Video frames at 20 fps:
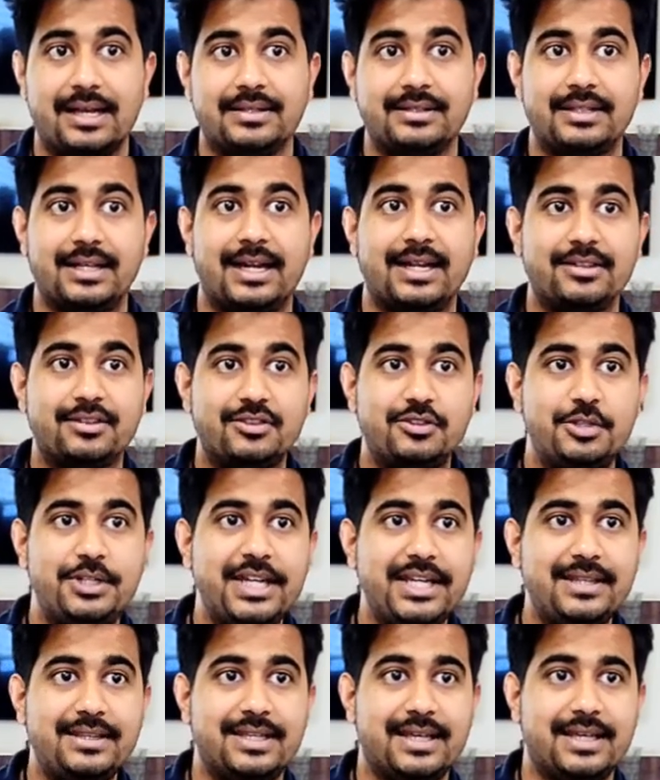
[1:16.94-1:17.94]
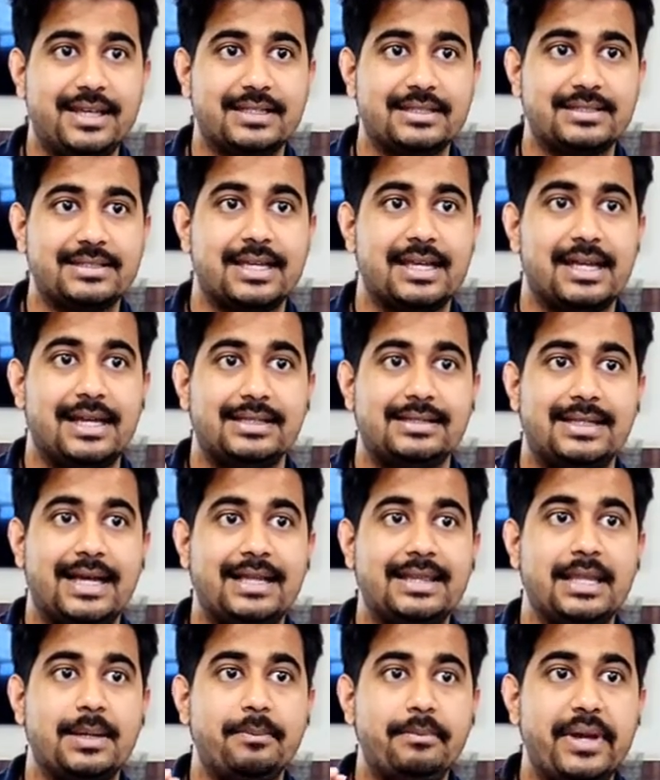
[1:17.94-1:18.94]
There are three things
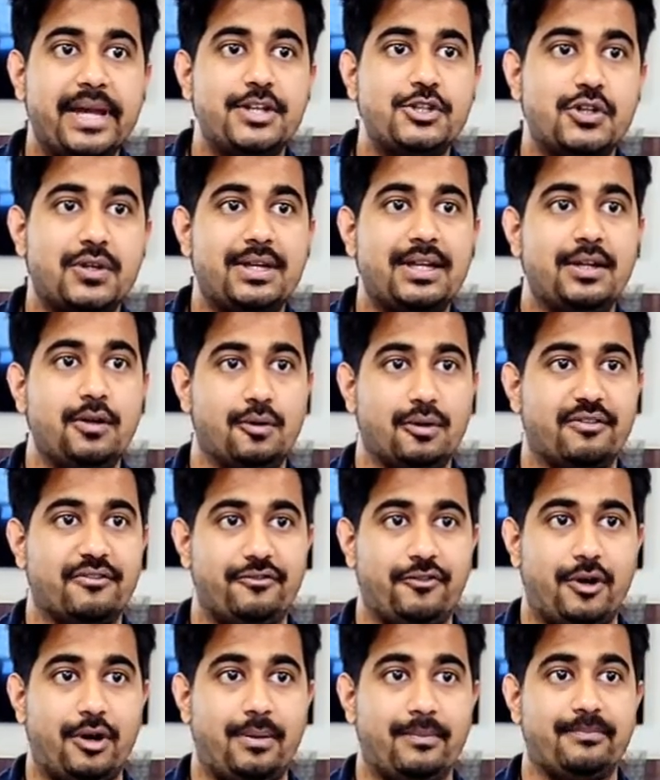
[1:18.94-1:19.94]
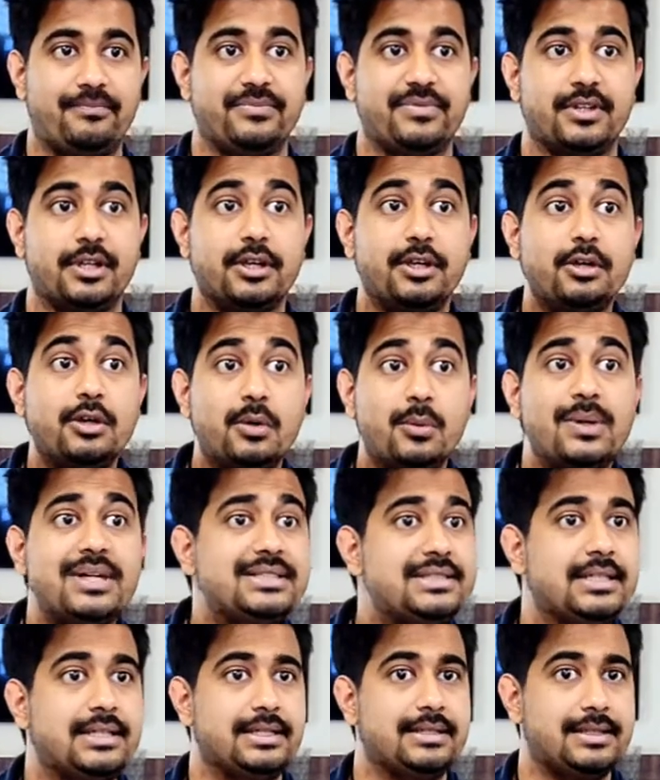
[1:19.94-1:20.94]
that they majorly look for. The
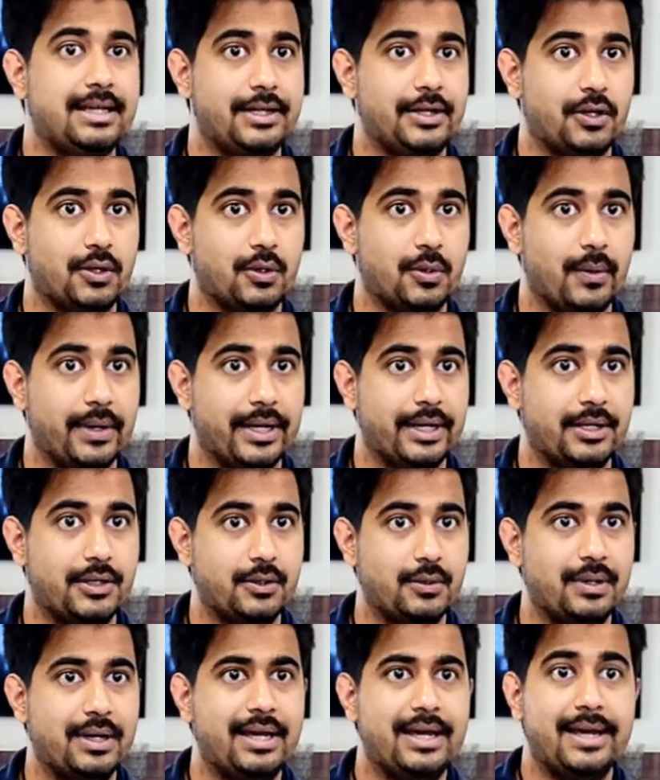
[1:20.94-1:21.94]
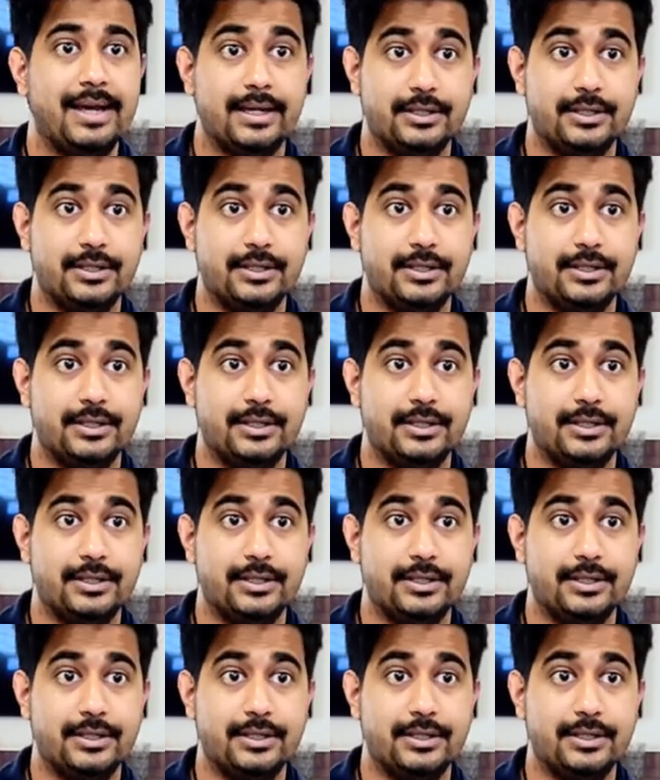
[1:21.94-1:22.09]
university that you're going to.